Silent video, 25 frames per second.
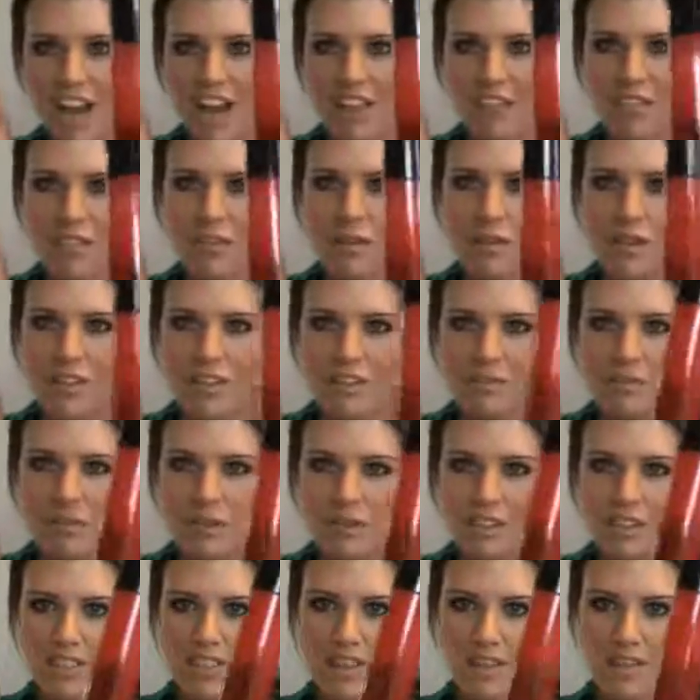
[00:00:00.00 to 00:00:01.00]
I thought it
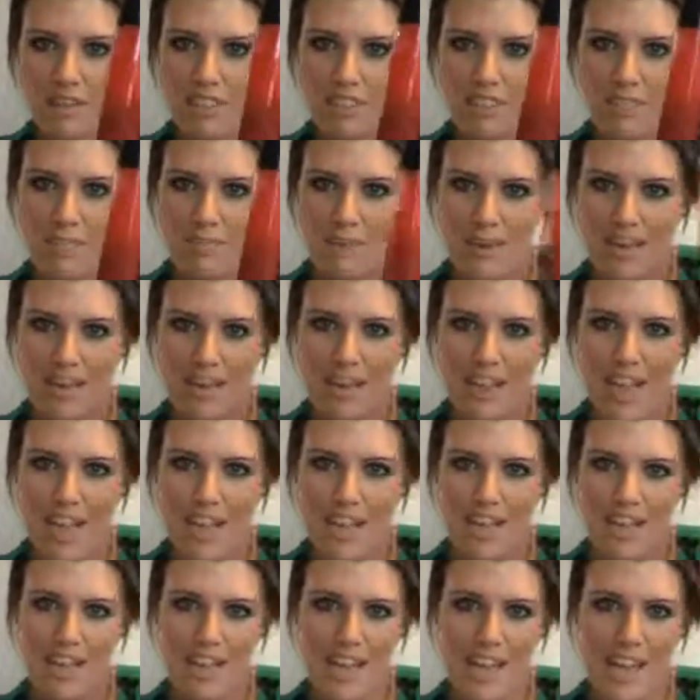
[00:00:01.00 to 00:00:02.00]
was going to be
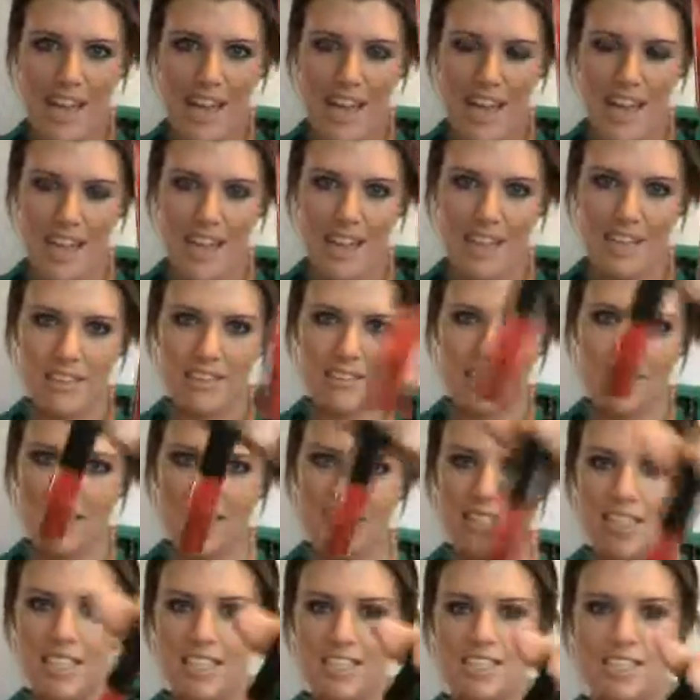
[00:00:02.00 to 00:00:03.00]
like a
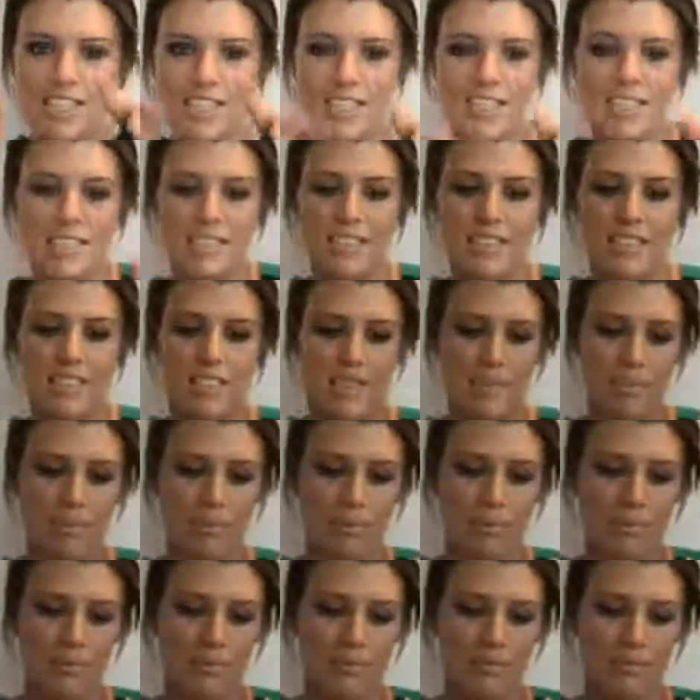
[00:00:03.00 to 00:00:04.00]
tinted lip,
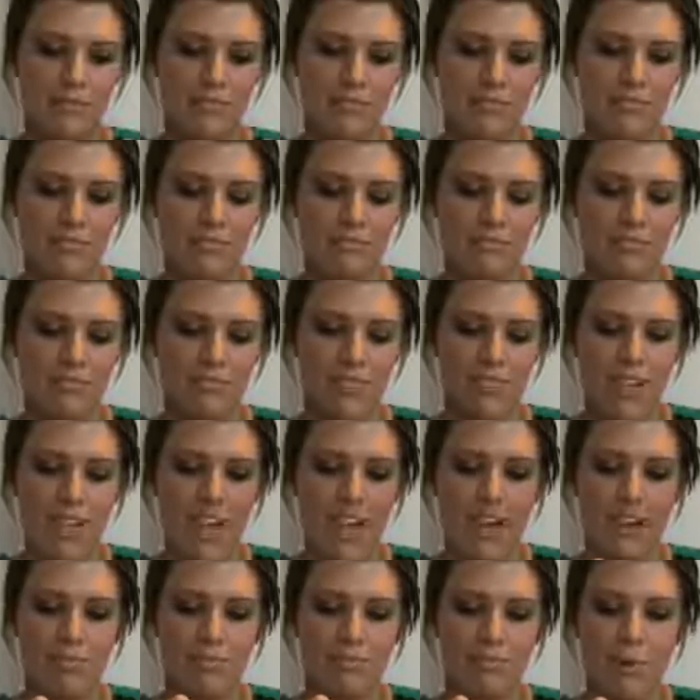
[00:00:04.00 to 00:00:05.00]

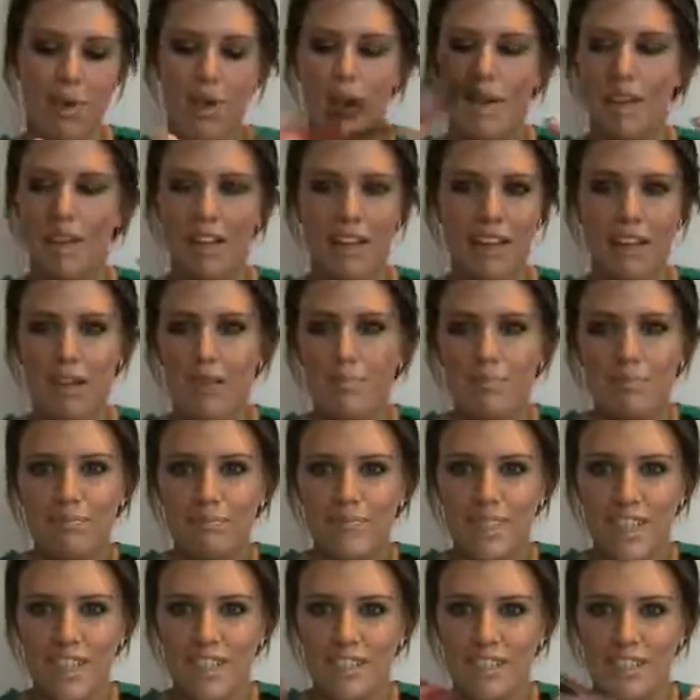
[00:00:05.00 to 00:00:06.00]
um, like a
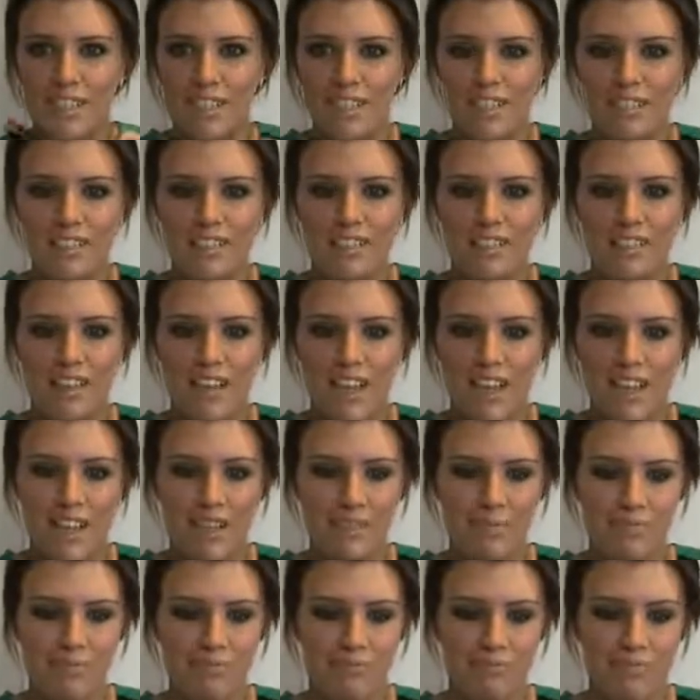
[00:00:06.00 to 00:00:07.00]
tinted
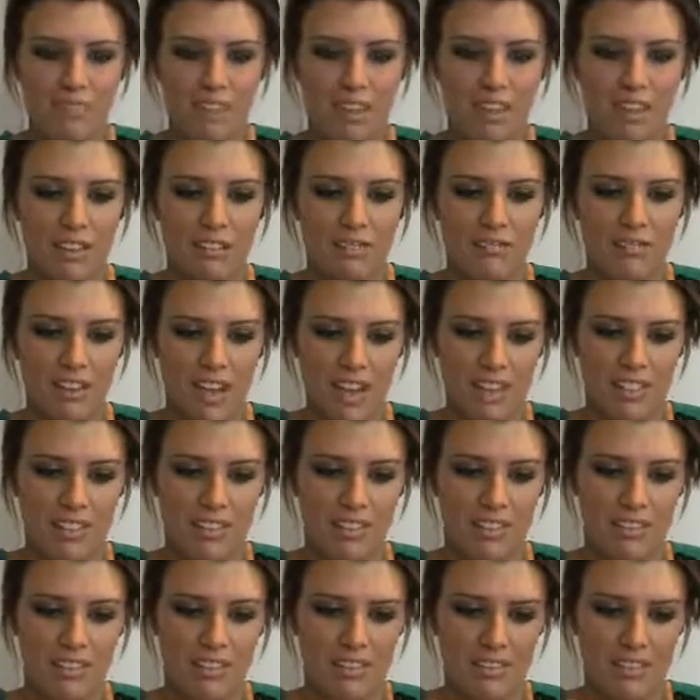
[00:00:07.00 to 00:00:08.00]
um, red